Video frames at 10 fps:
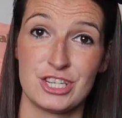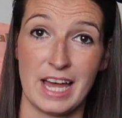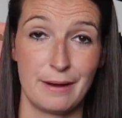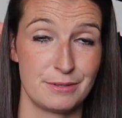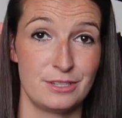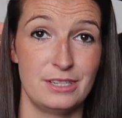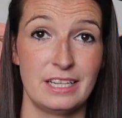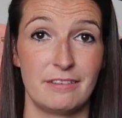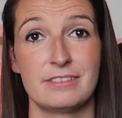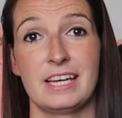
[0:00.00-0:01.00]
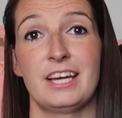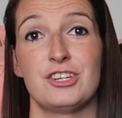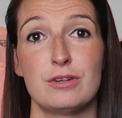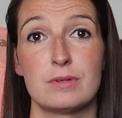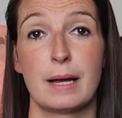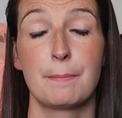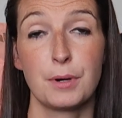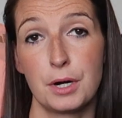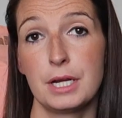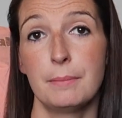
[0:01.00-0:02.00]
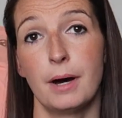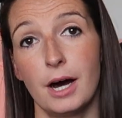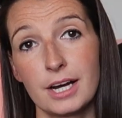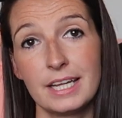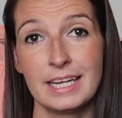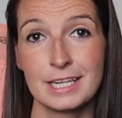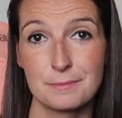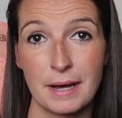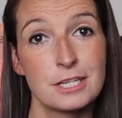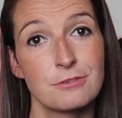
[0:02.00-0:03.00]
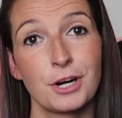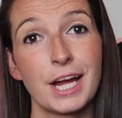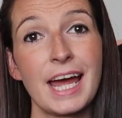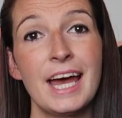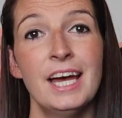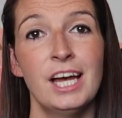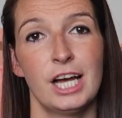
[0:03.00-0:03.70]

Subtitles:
She absolutely loved it, and she was like, Brody and Parker need a space rocket.